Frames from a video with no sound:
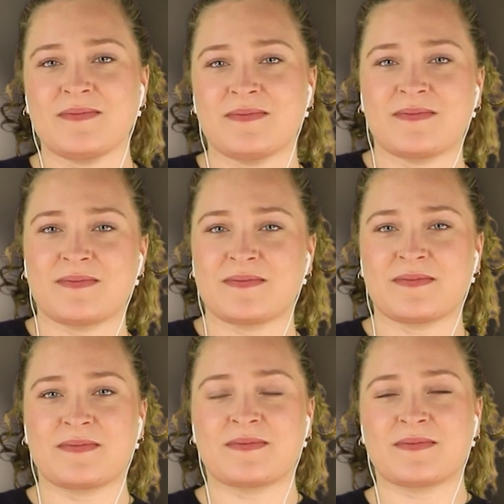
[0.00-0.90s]

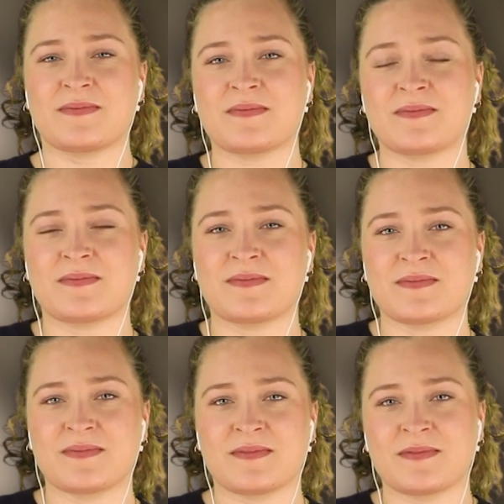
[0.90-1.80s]

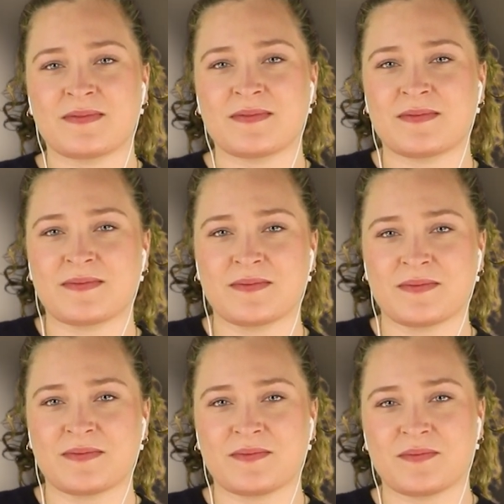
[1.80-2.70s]

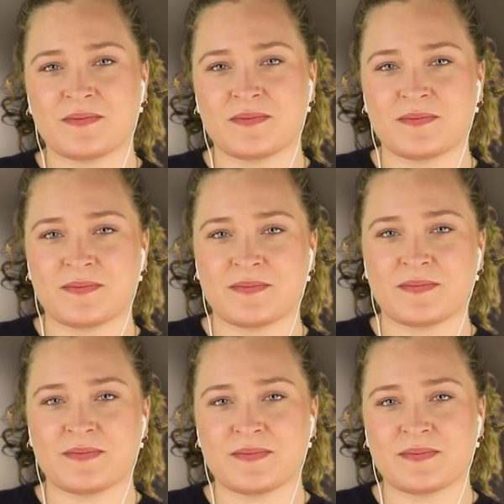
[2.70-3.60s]

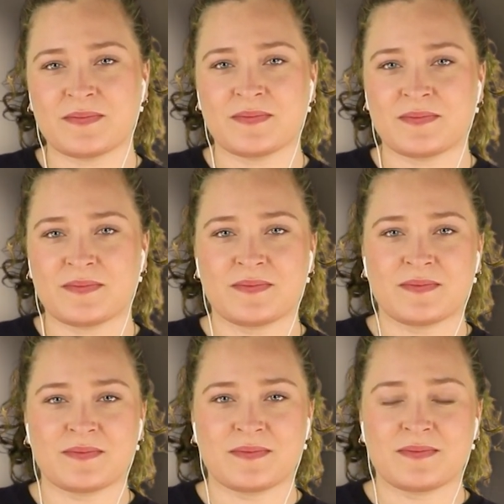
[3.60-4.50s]

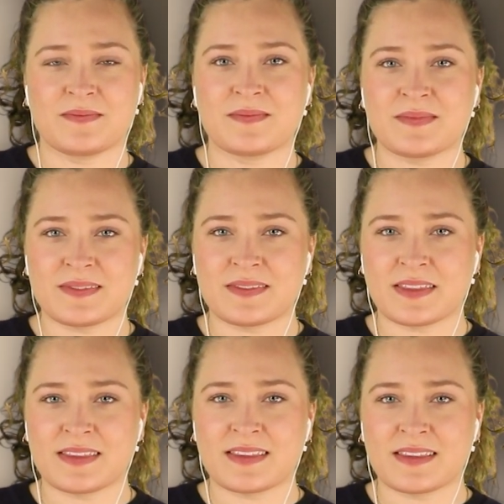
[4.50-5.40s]

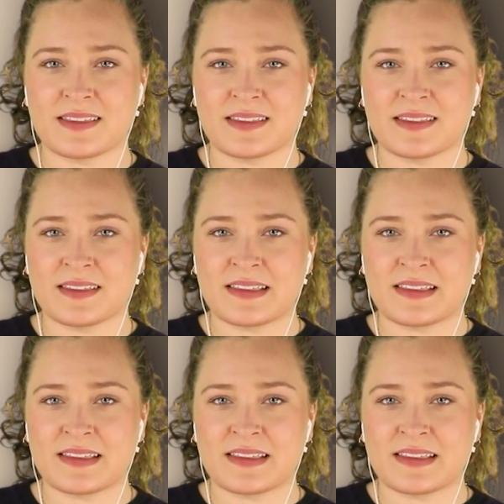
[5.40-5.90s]
[no speech]